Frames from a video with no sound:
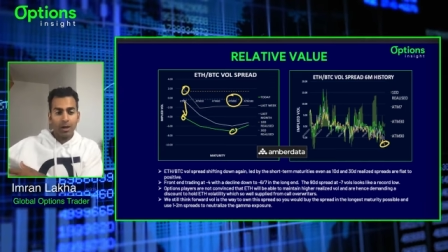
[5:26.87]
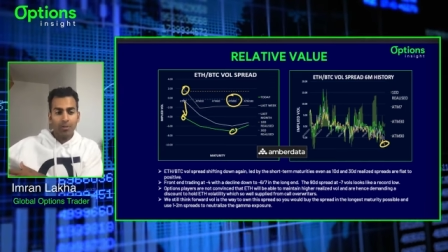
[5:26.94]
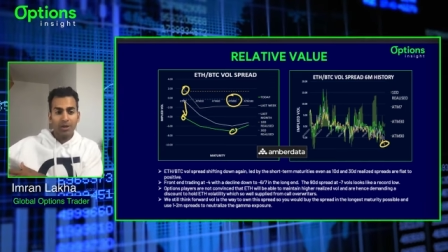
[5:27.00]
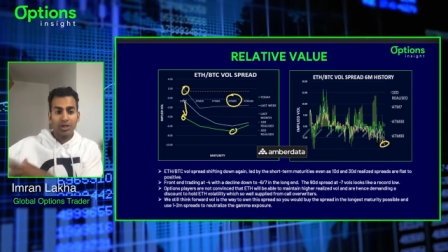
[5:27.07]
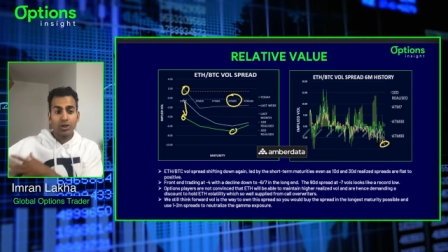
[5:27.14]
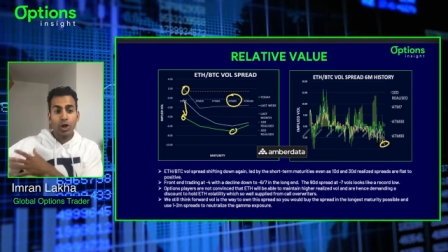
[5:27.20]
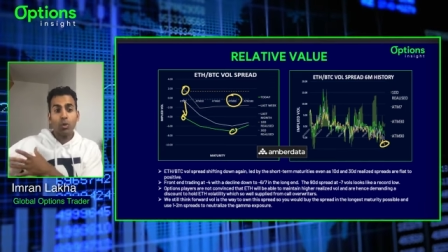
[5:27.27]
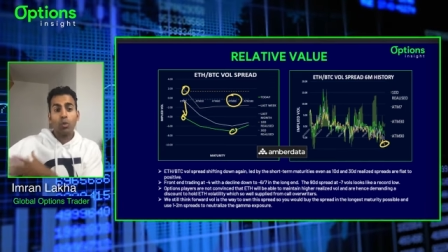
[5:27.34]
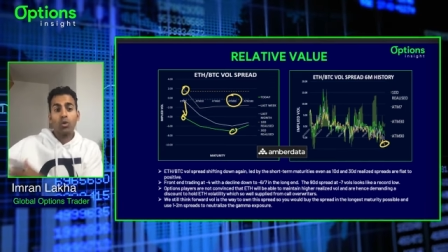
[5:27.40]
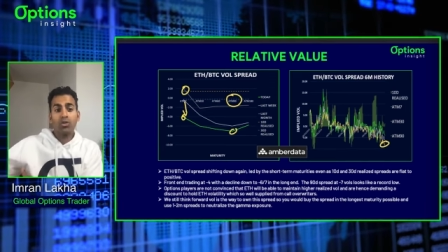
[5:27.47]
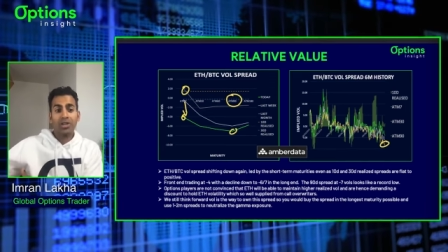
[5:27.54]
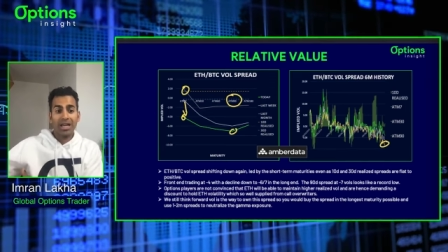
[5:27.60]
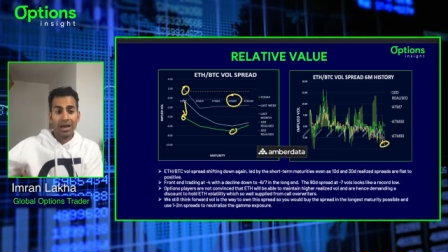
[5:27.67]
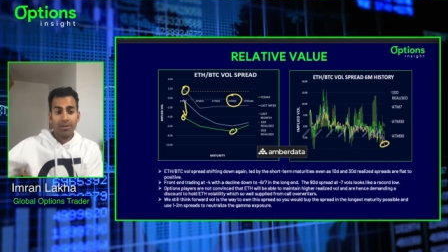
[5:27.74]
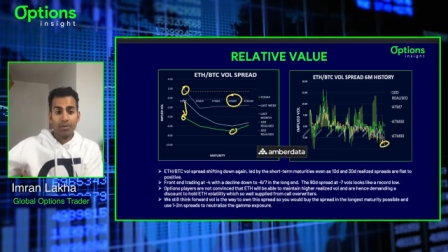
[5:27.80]
but you don't want
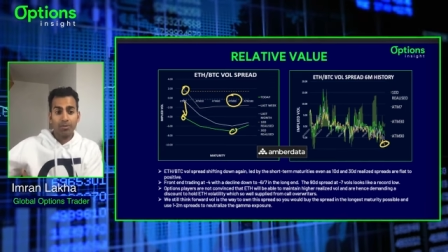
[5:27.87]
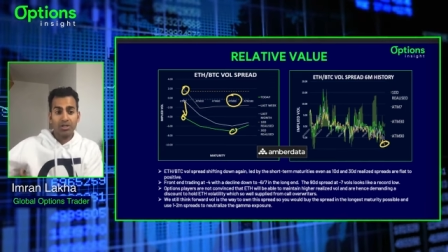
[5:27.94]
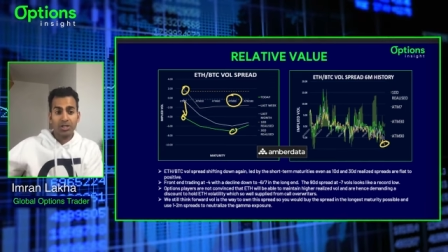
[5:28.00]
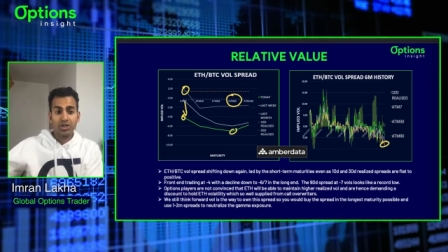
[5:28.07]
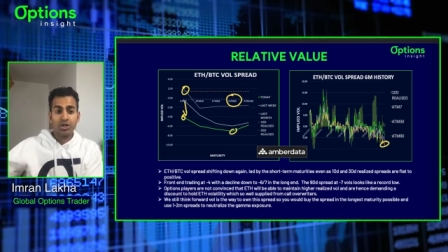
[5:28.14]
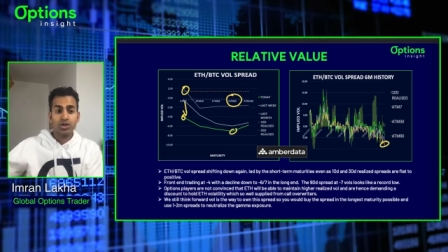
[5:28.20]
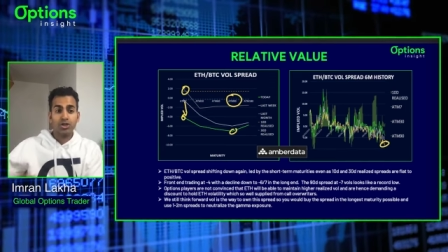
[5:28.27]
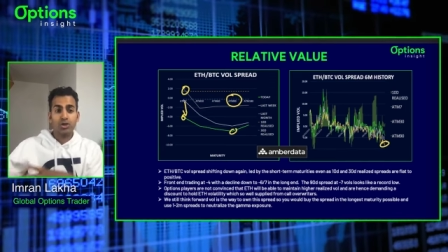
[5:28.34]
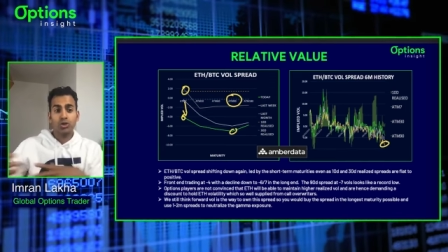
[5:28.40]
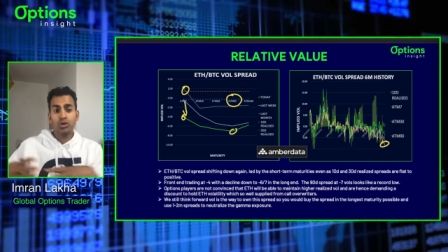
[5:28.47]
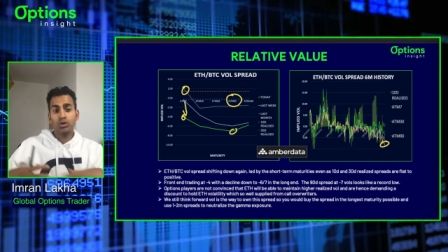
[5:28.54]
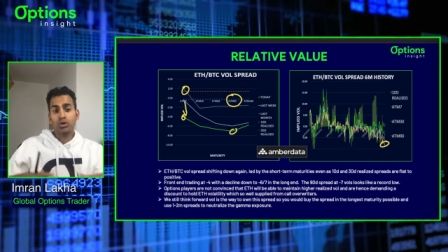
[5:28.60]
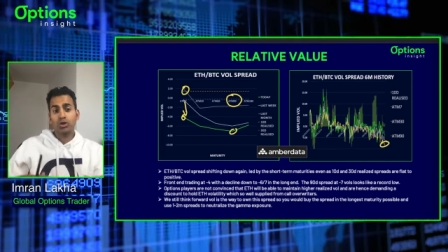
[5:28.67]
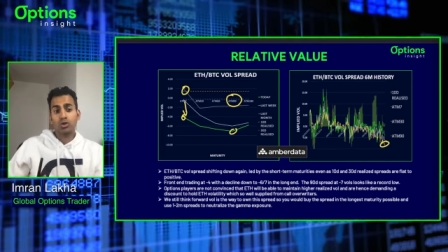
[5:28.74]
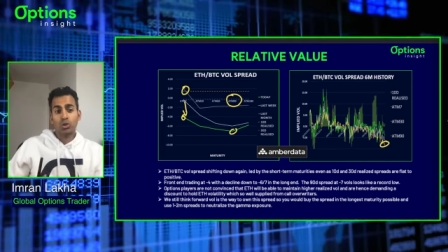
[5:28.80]
the gamma position, so
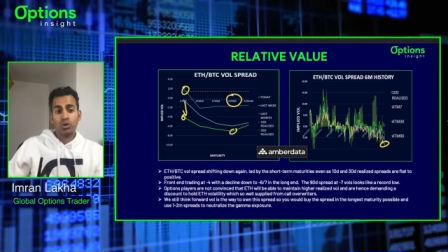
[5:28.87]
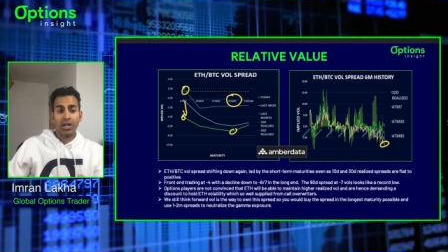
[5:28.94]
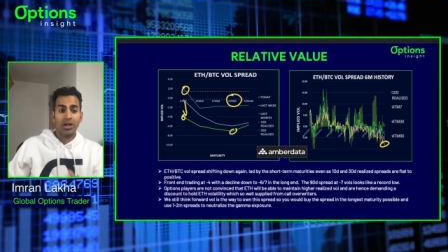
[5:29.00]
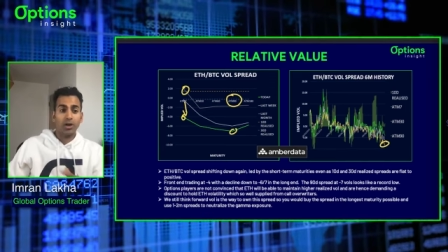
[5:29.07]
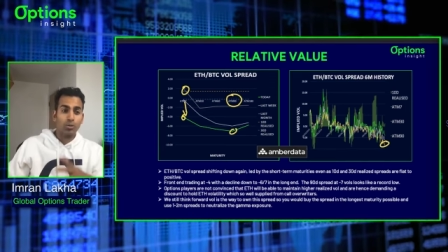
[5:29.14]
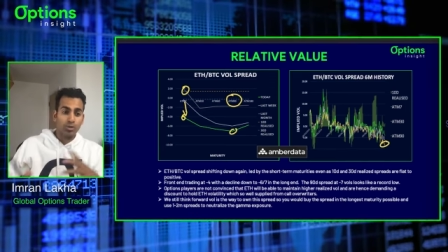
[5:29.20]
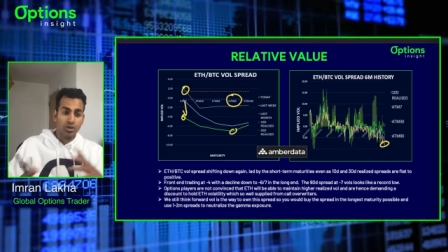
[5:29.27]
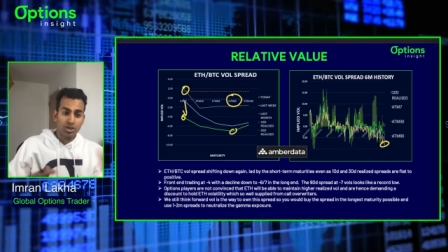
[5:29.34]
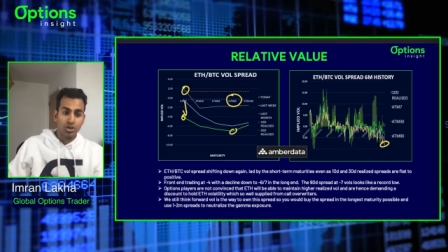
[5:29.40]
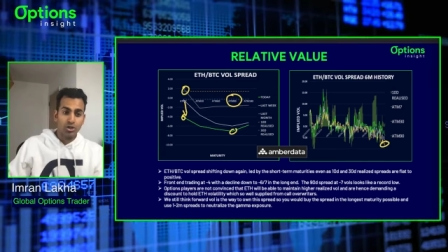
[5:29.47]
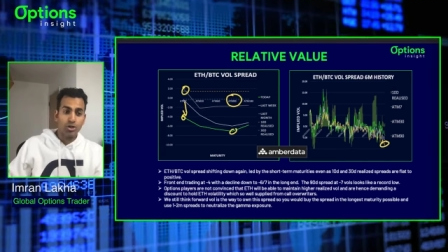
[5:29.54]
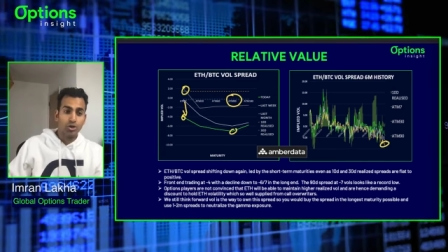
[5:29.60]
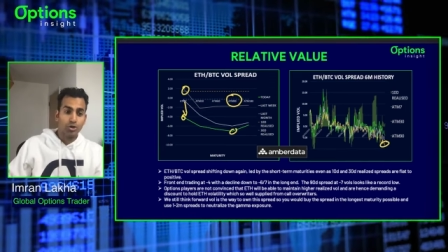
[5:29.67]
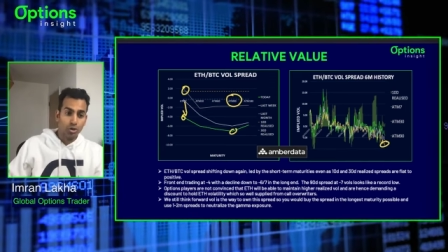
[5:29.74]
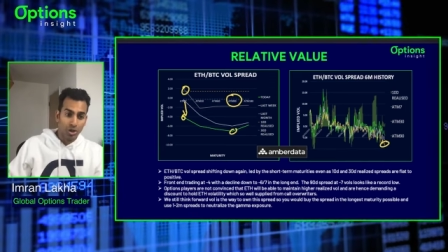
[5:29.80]
you use short dated options to
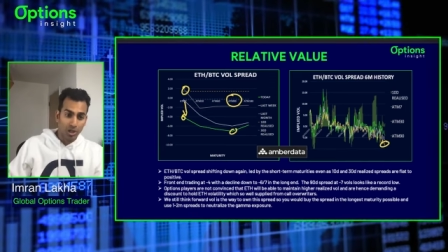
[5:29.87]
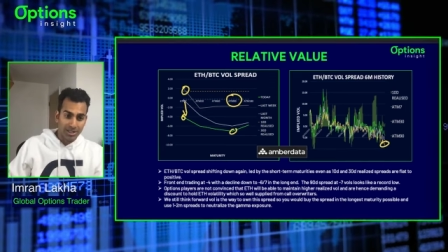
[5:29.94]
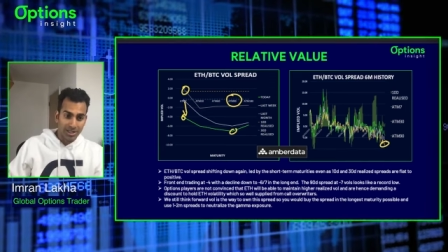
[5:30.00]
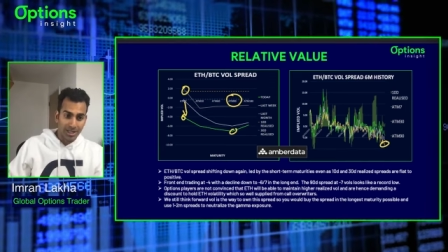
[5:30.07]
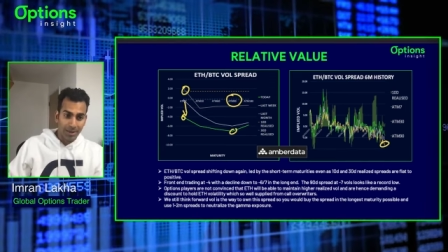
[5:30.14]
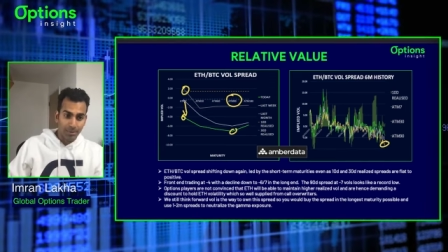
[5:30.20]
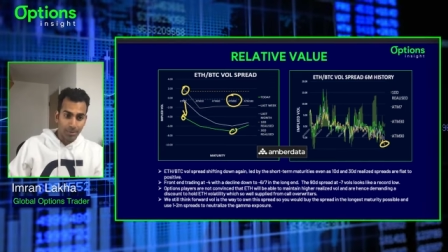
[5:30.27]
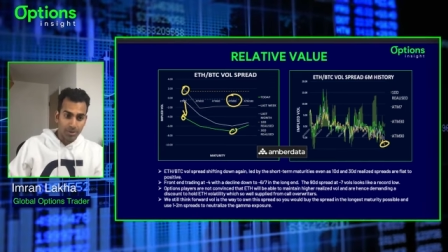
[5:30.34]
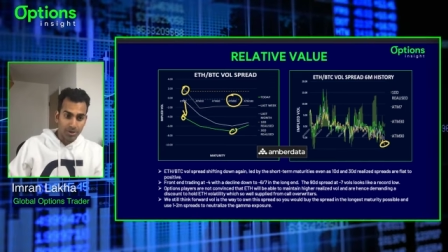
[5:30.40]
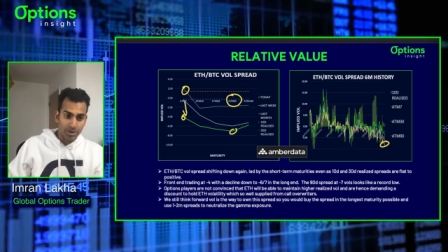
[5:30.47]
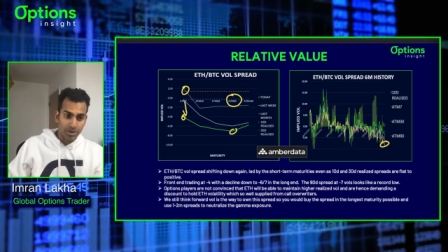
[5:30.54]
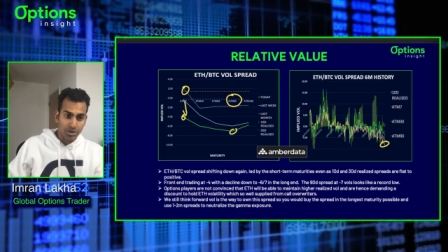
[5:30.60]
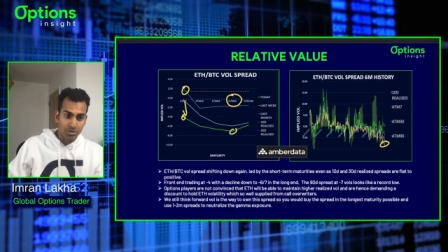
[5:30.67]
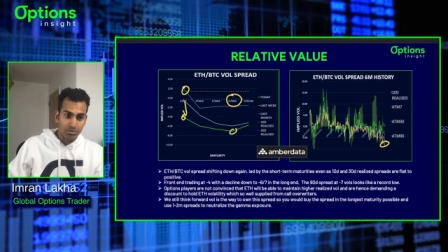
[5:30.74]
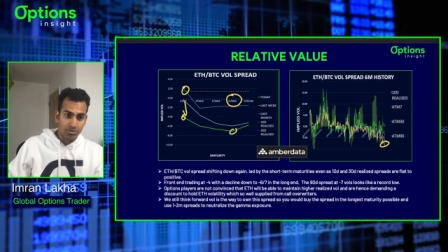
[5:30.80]
neutralize the gamma position,